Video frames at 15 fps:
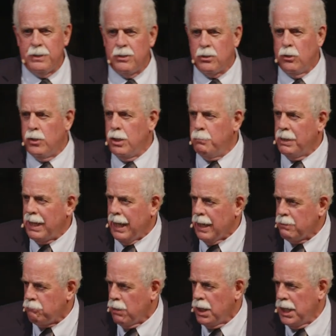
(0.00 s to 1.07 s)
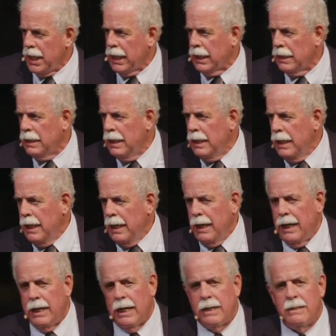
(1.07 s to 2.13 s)
so he began running, and
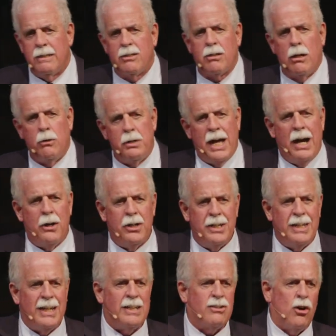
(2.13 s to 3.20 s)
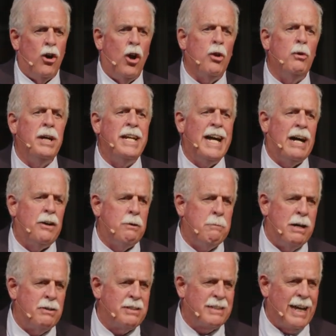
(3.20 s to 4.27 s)
he doesn't slow down, and he gets all the way down to
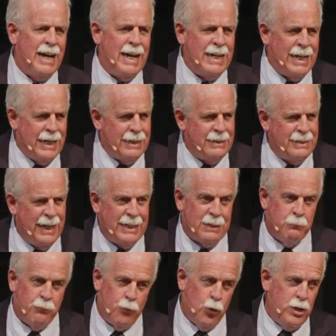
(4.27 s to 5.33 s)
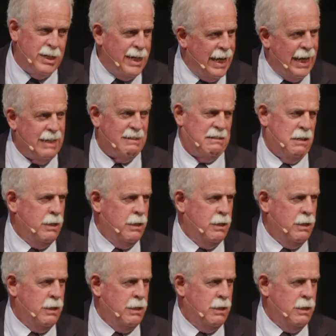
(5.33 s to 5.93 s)
Mount Sinai. It takes him 40 days.